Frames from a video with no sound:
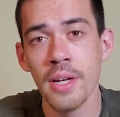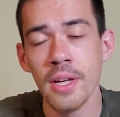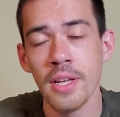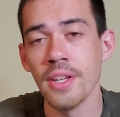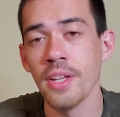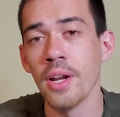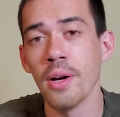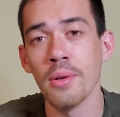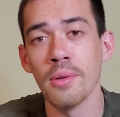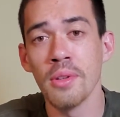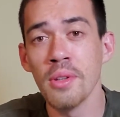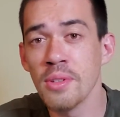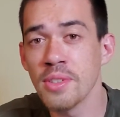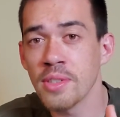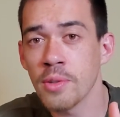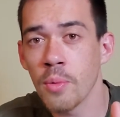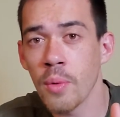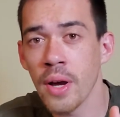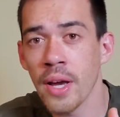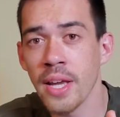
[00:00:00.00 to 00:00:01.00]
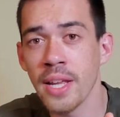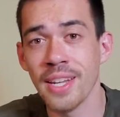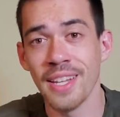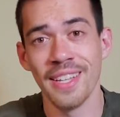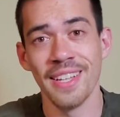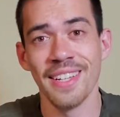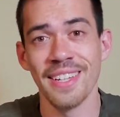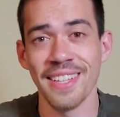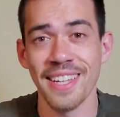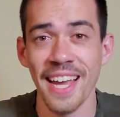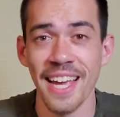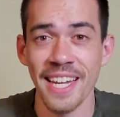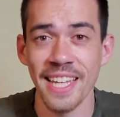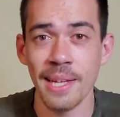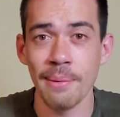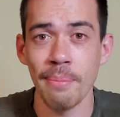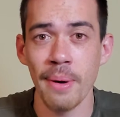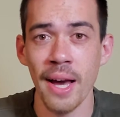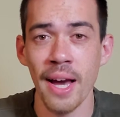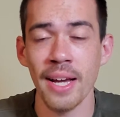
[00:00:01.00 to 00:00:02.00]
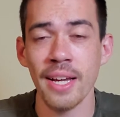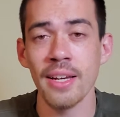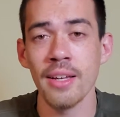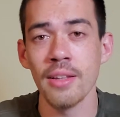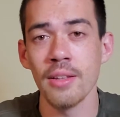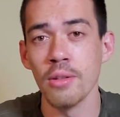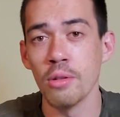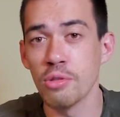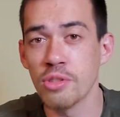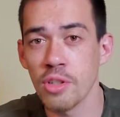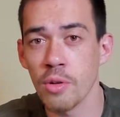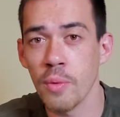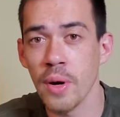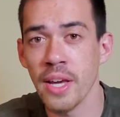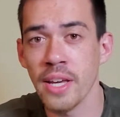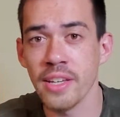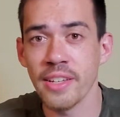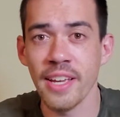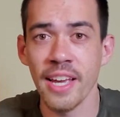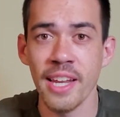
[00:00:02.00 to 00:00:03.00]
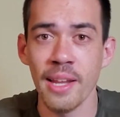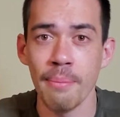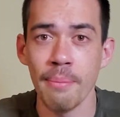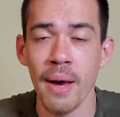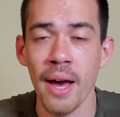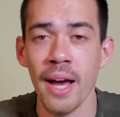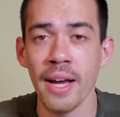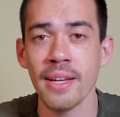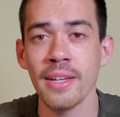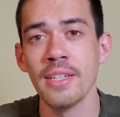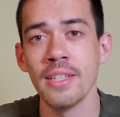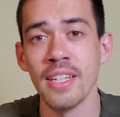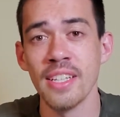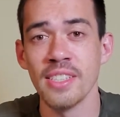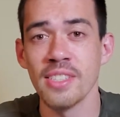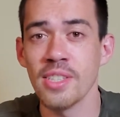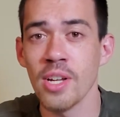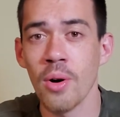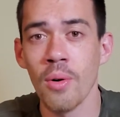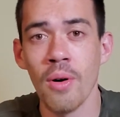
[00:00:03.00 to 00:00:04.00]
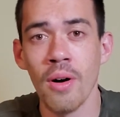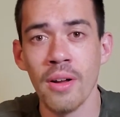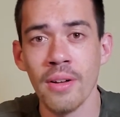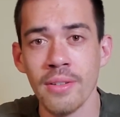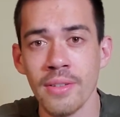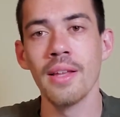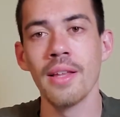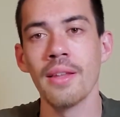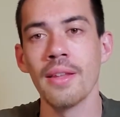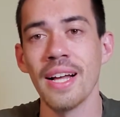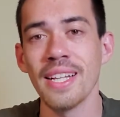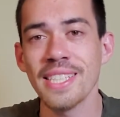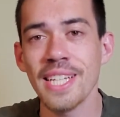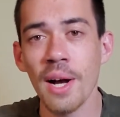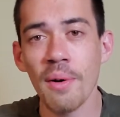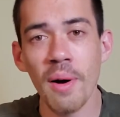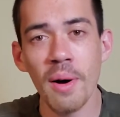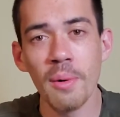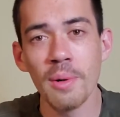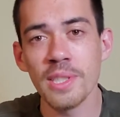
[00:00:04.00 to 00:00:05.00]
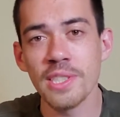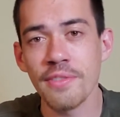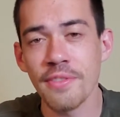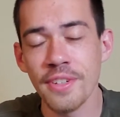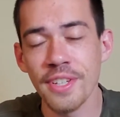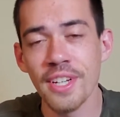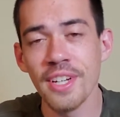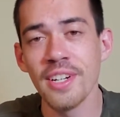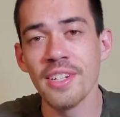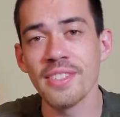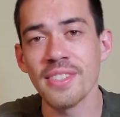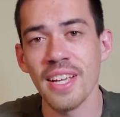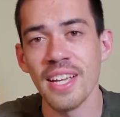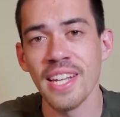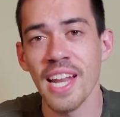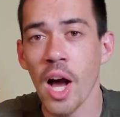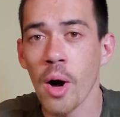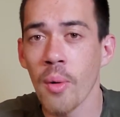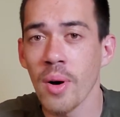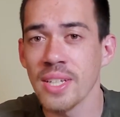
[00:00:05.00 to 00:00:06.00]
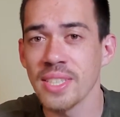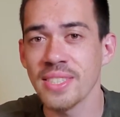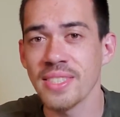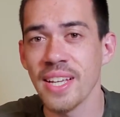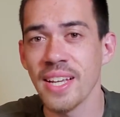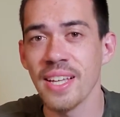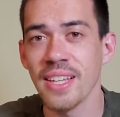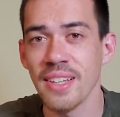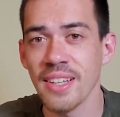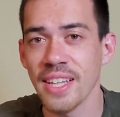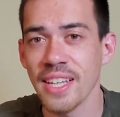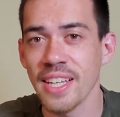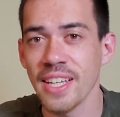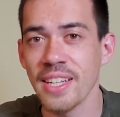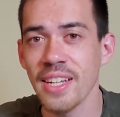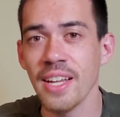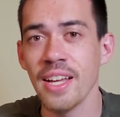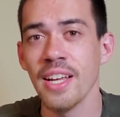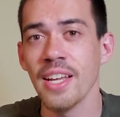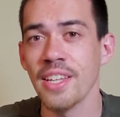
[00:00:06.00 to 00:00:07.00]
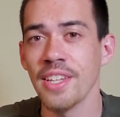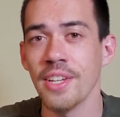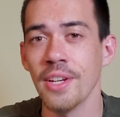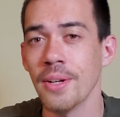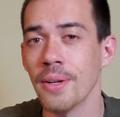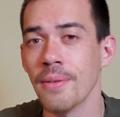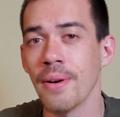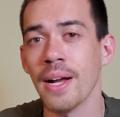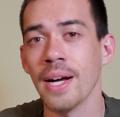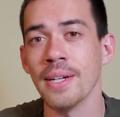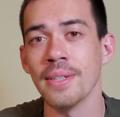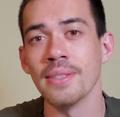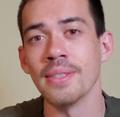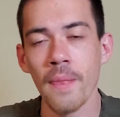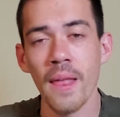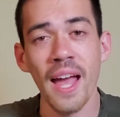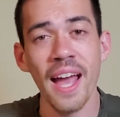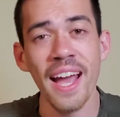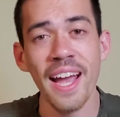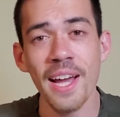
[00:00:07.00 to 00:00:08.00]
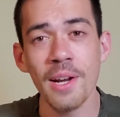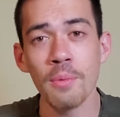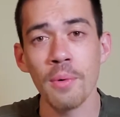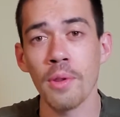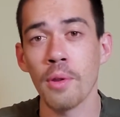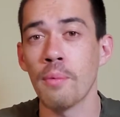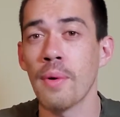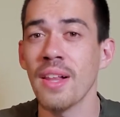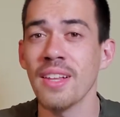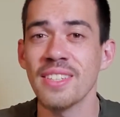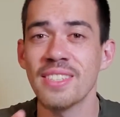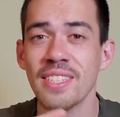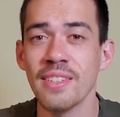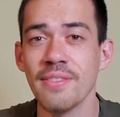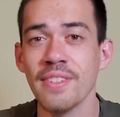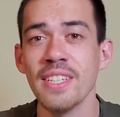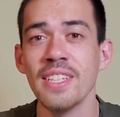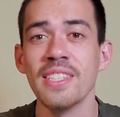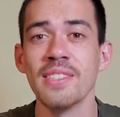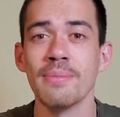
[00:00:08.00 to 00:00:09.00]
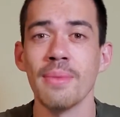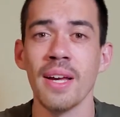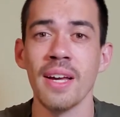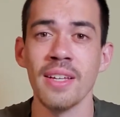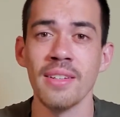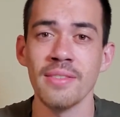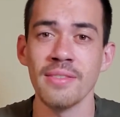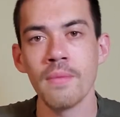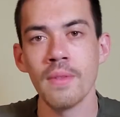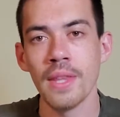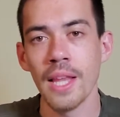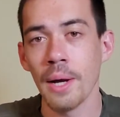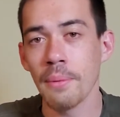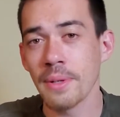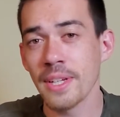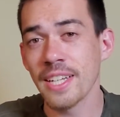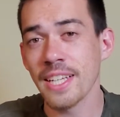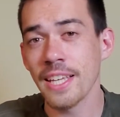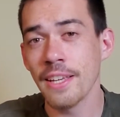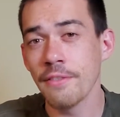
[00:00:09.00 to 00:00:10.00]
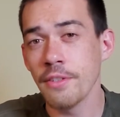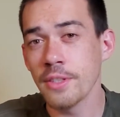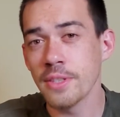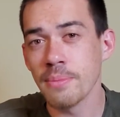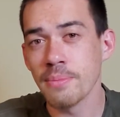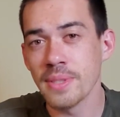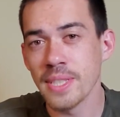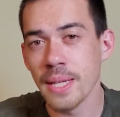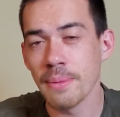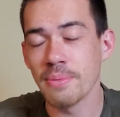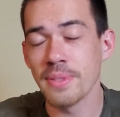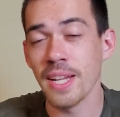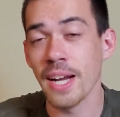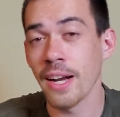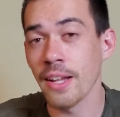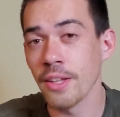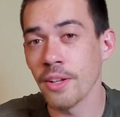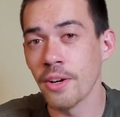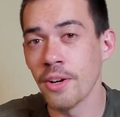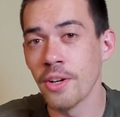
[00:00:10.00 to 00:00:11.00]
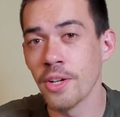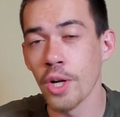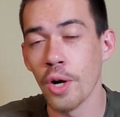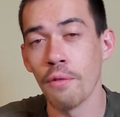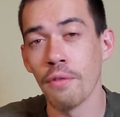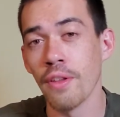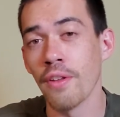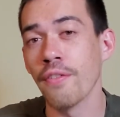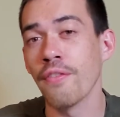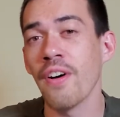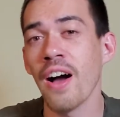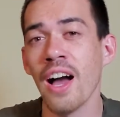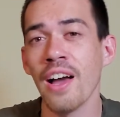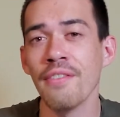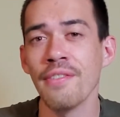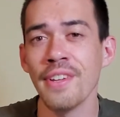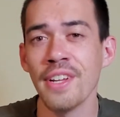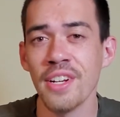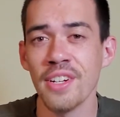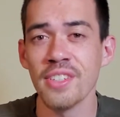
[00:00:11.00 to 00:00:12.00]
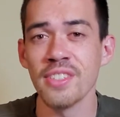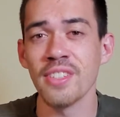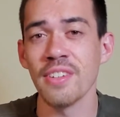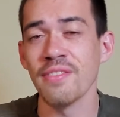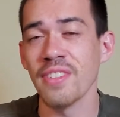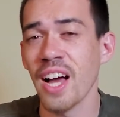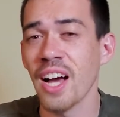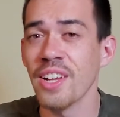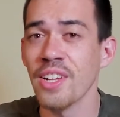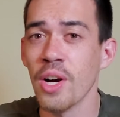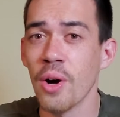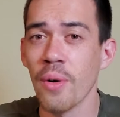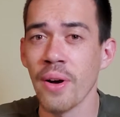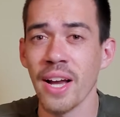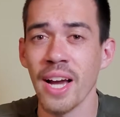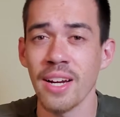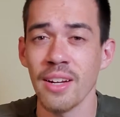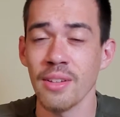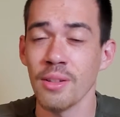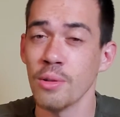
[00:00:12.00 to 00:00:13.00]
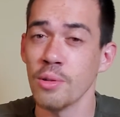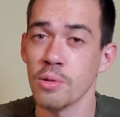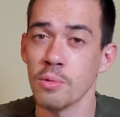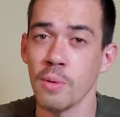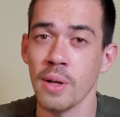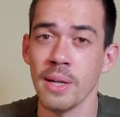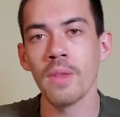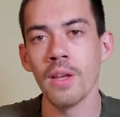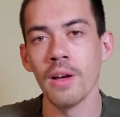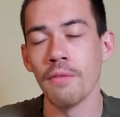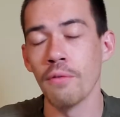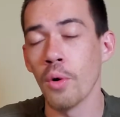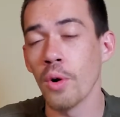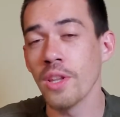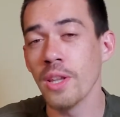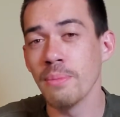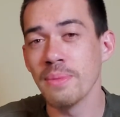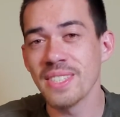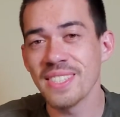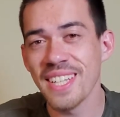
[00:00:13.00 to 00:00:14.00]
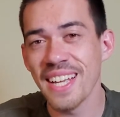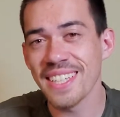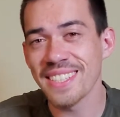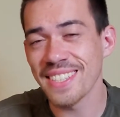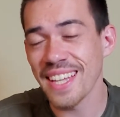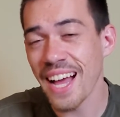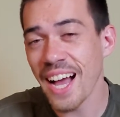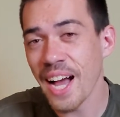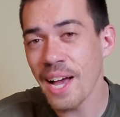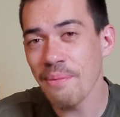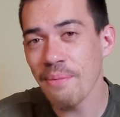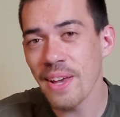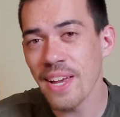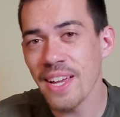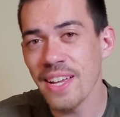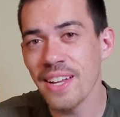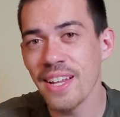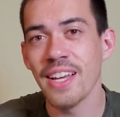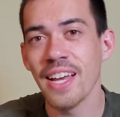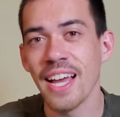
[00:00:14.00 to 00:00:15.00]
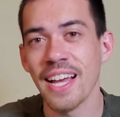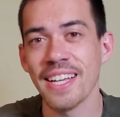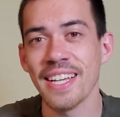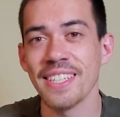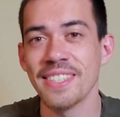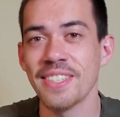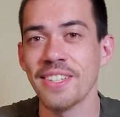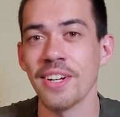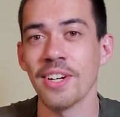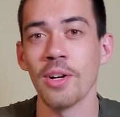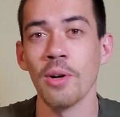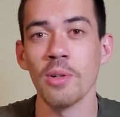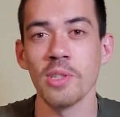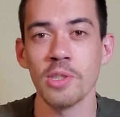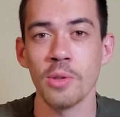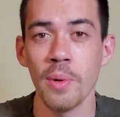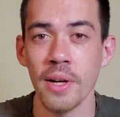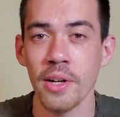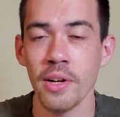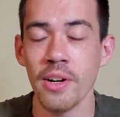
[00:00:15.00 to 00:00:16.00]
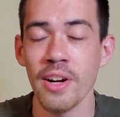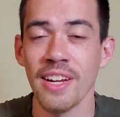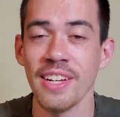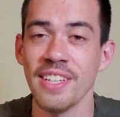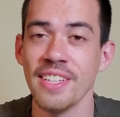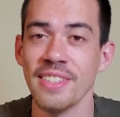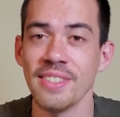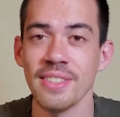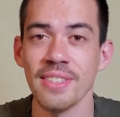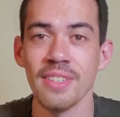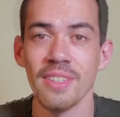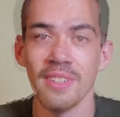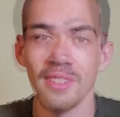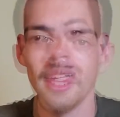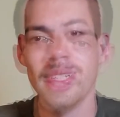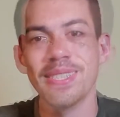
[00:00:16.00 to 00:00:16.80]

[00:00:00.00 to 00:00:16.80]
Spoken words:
You know, losing weight, gaining it back, losing weight, gaining it back, and so on. That's how I was for years, and now I stay lean year round. And with relative ease, man. Now I'm going to give you some tips that I learned over the 5 years of not knowing how to lose weight. Avoid the mistakes that I made and get to your goals quicker and easier.